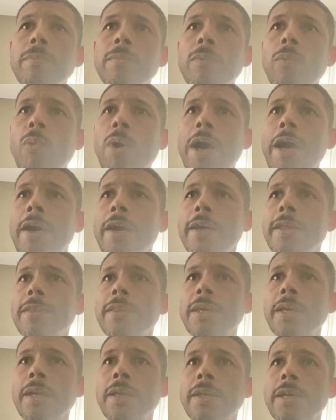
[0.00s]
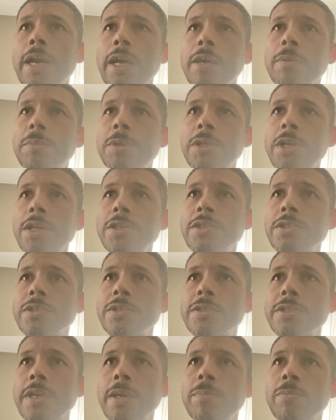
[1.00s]
why the documentation
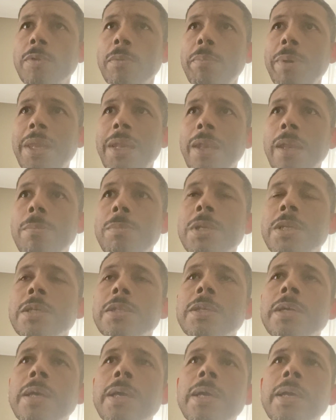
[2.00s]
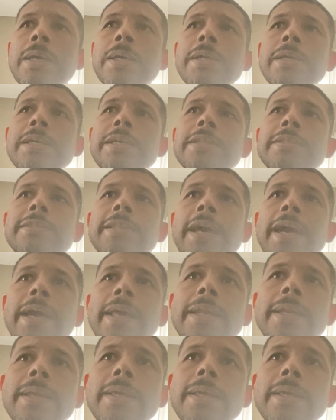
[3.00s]
seems a bit limited is that